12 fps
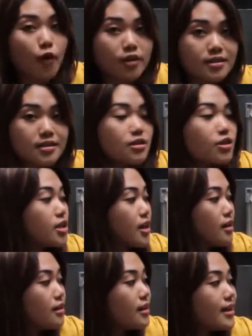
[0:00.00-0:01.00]
fourth
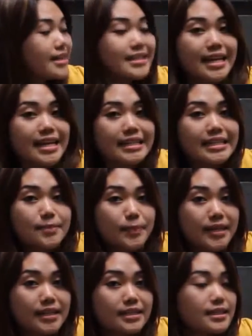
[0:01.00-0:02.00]
circle is then
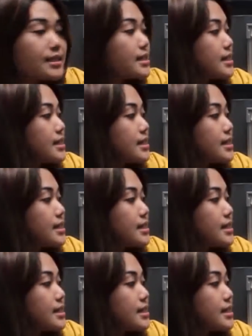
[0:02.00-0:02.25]
split